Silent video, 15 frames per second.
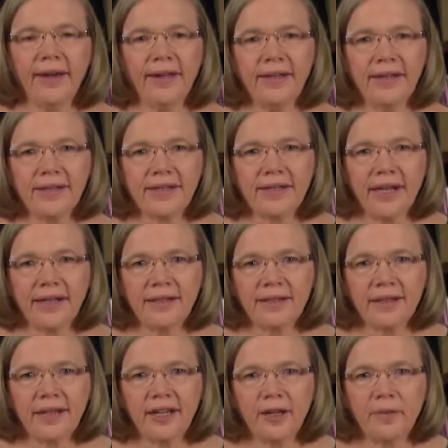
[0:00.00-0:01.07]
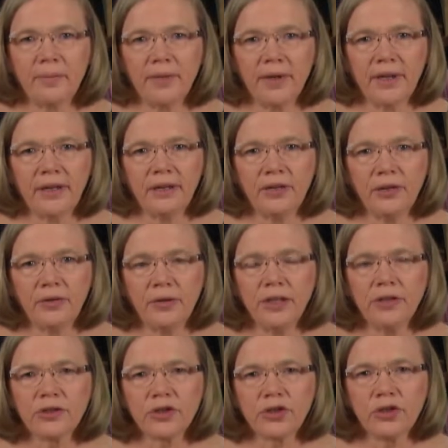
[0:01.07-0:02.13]
is that an
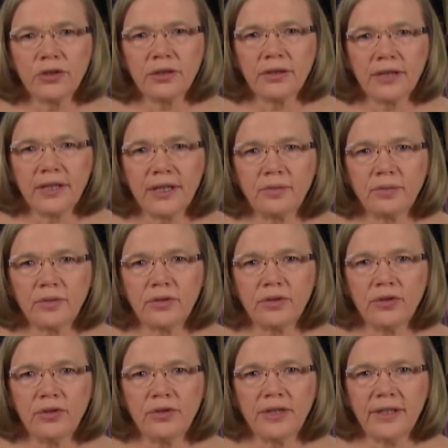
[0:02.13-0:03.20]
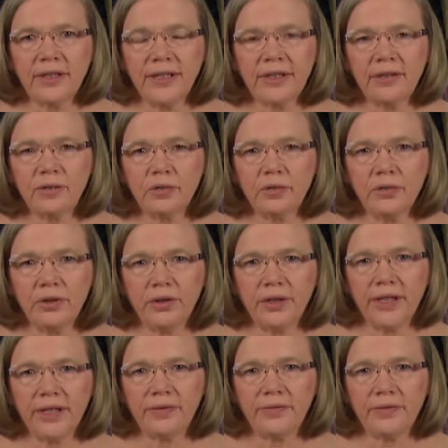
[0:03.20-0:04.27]
Oikos student that was using LLATL all her
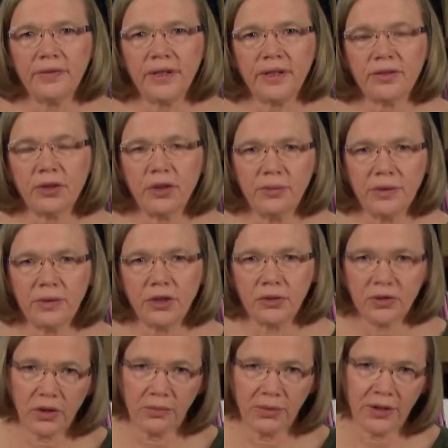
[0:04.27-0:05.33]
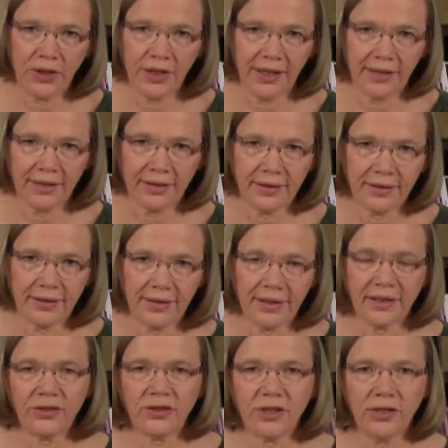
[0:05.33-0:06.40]
life she was home educated,
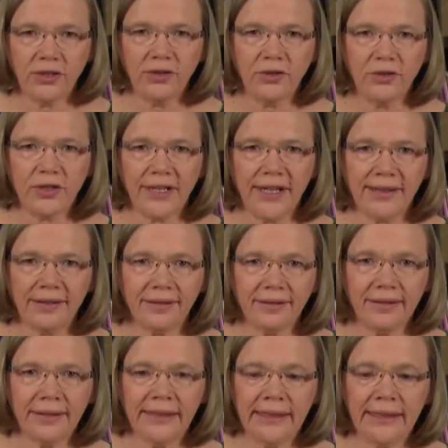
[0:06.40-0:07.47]
and she used LLATL,